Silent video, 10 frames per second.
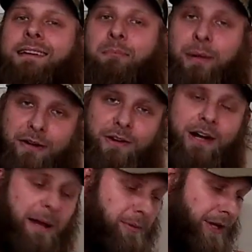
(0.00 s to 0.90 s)

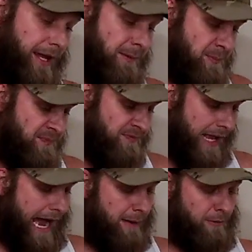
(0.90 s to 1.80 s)
Imperial IPA.
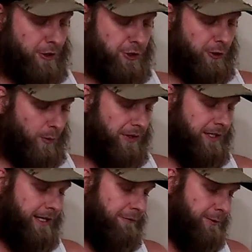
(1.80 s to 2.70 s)
I'm not sure what
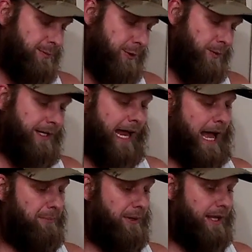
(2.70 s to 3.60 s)
the difference between
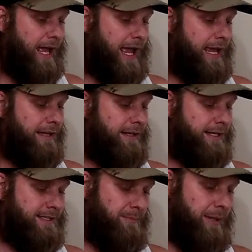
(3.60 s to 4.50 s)
IPA that
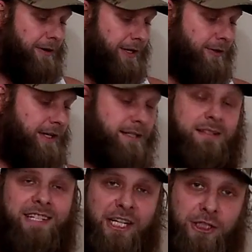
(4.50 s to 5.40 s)
is Imperial and
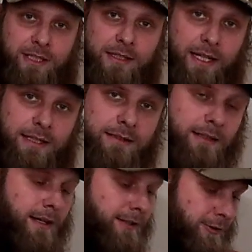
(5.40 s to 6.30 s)
Session
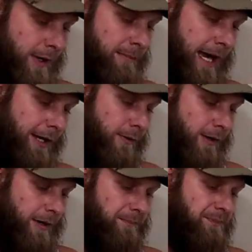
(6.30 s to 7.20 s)
is, so I might go
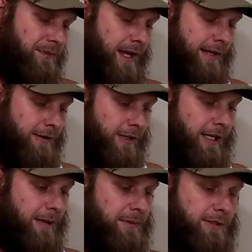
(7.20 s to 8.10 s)
up and
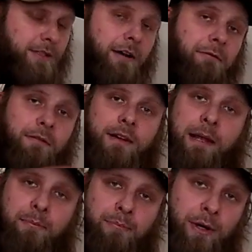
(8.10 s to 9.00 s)
look up the stuff
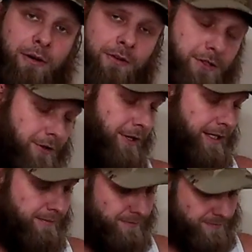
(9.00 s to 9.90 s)
and put it on the screen.